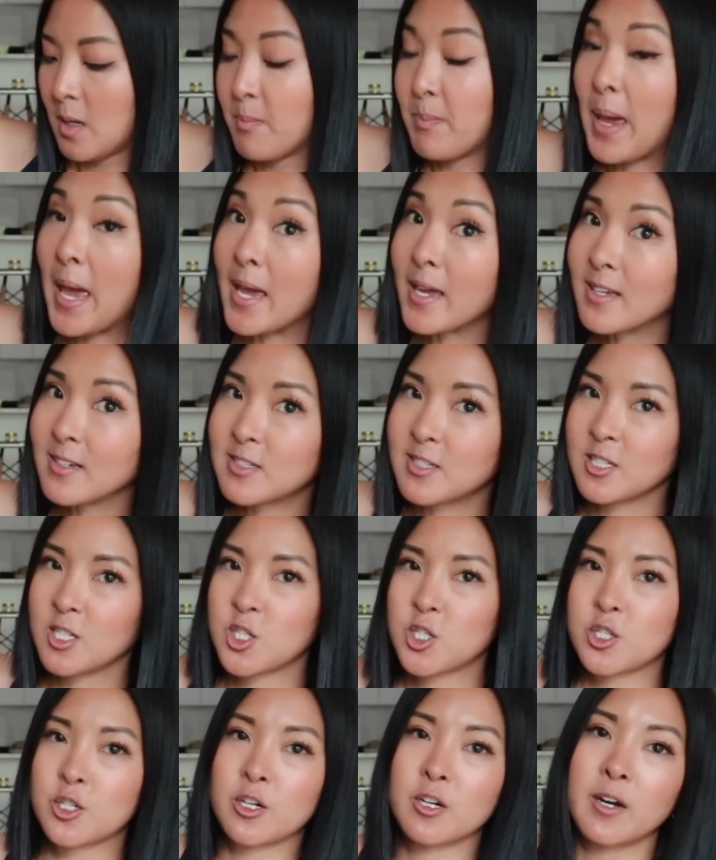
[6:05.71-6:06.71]
Pegasus
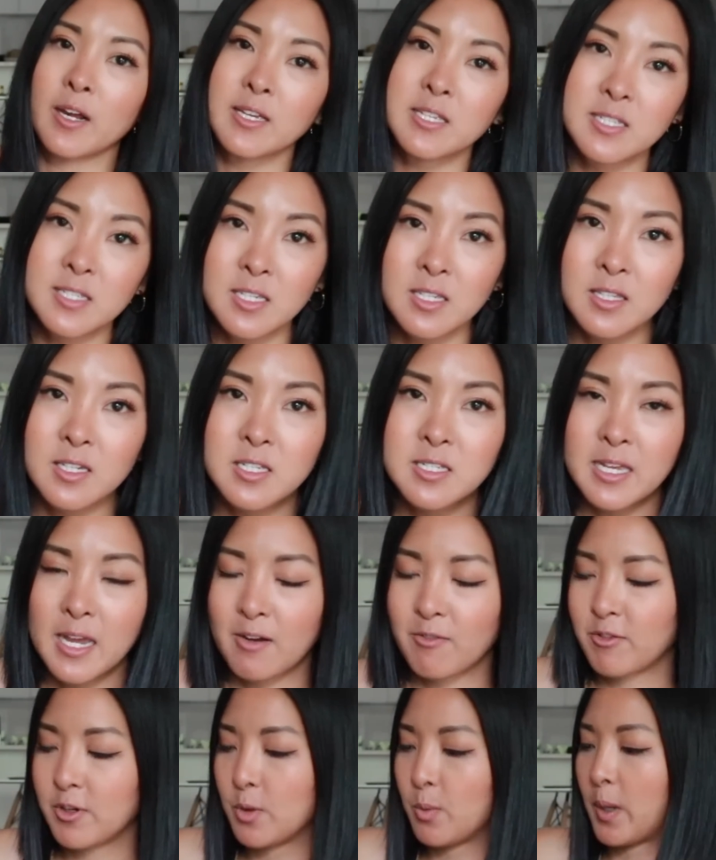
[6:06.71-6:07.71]
shirt. I see this
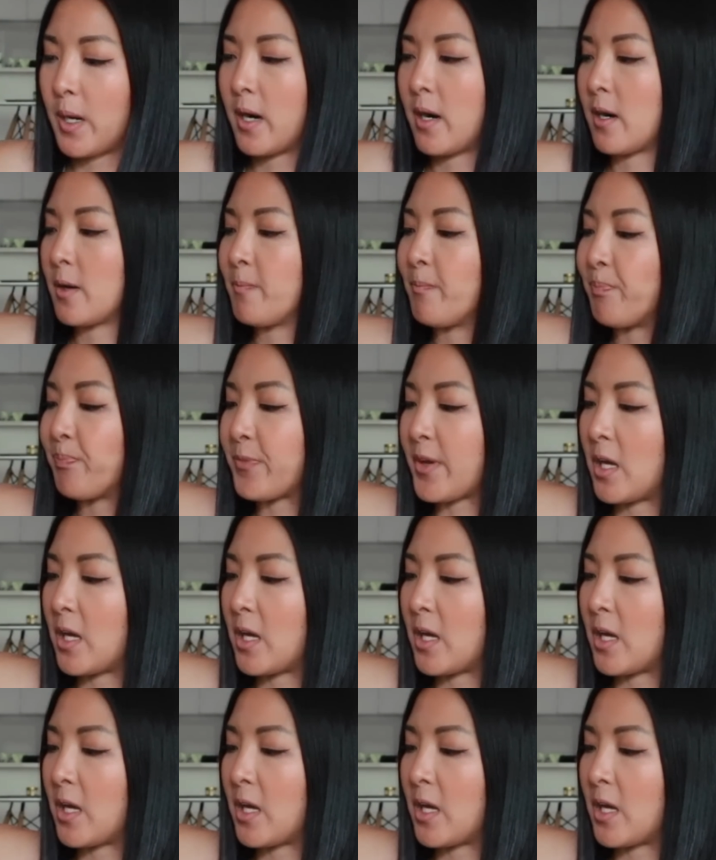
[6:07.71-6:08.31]
everywhere.